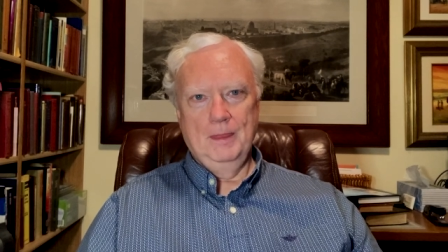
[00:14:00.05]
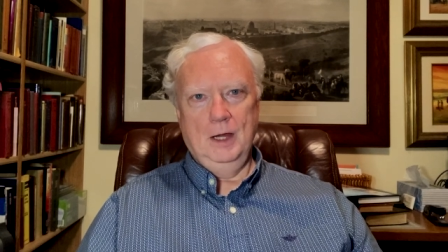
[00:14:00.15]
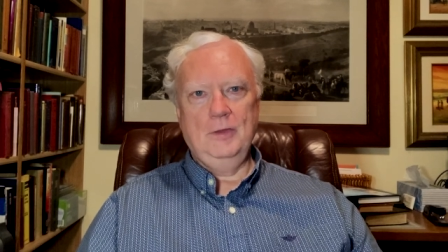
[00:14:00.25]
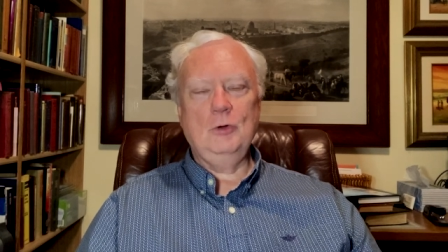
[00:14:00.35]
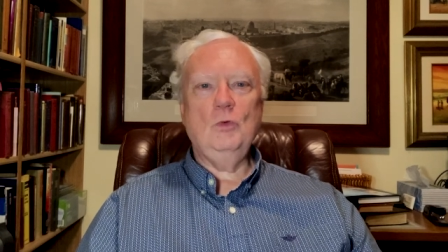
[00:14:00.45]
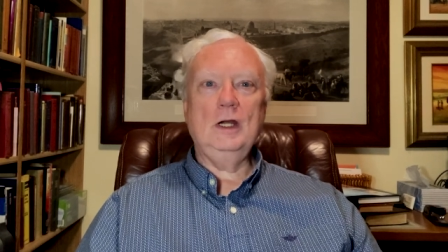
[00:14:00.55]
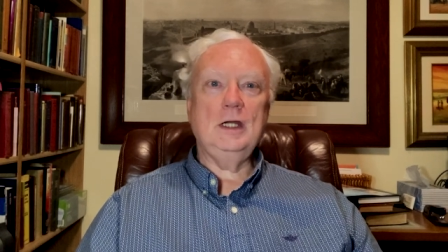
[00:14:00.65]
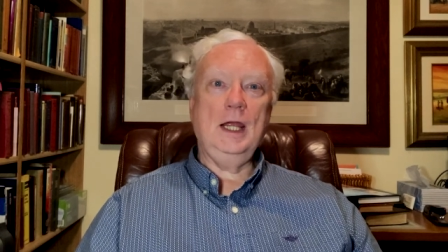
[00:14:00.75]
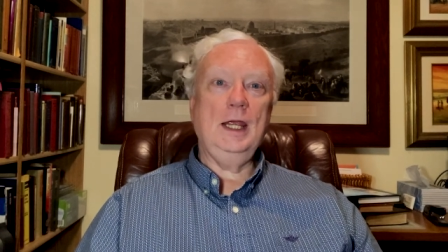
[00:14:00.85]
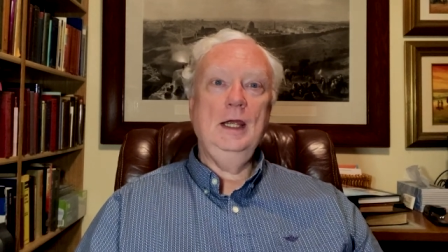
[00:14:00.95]
And then one
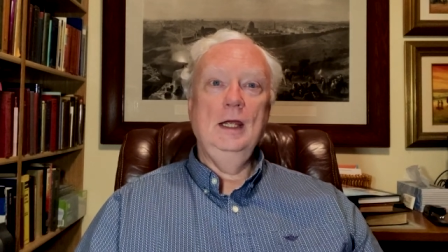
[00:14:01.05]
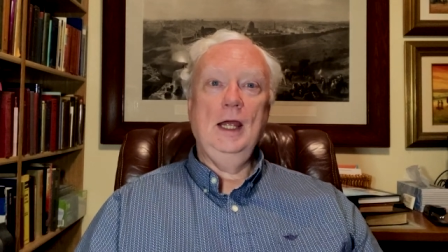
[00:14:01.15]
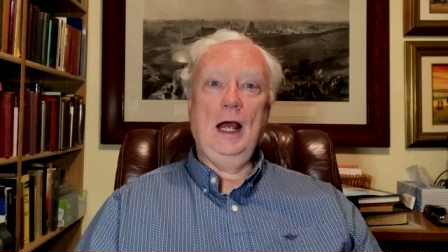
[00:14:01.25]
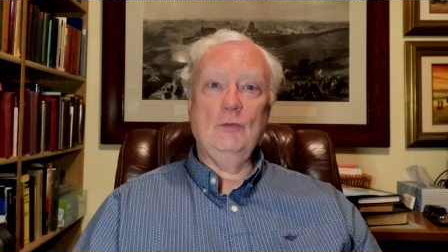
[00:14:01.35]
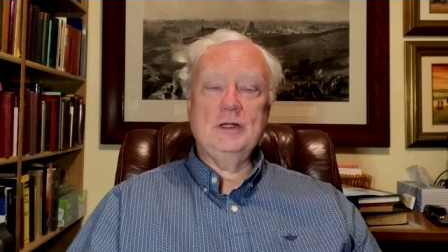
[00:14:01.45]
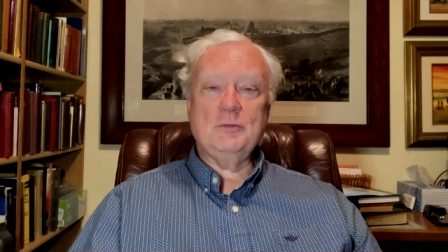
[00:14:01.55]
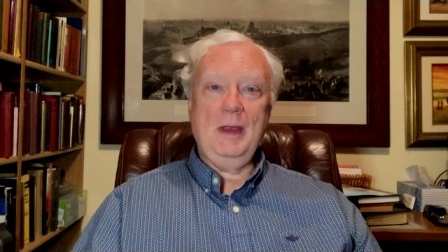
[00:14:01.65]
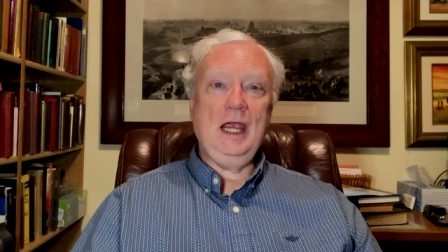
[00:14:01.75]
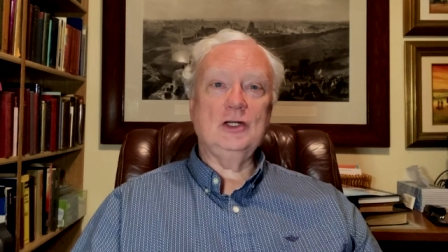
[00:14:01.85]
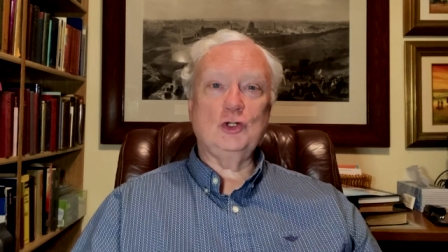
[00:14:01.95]
day, how this
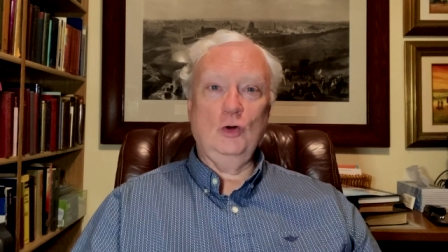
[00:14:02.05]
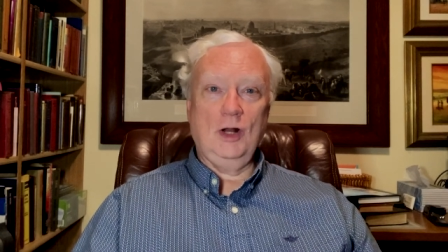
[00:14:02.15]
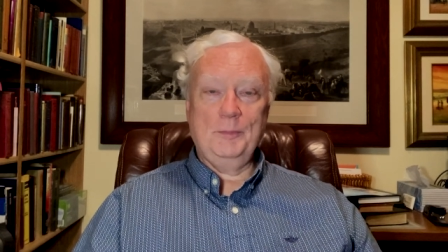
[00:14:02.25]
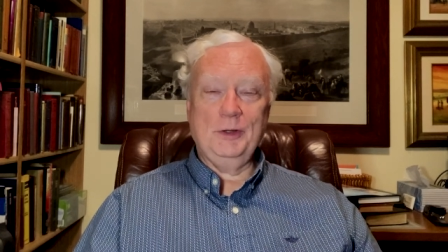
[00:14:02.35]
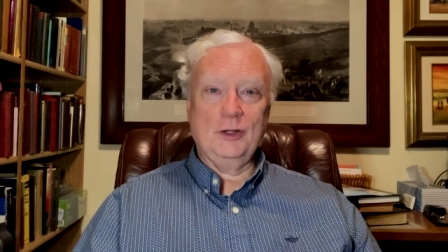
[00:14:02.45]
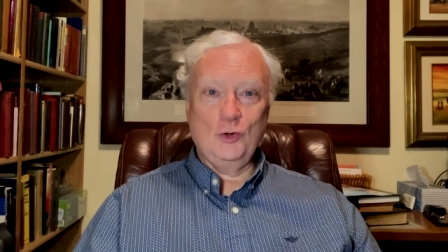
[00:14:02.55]
man showed up at the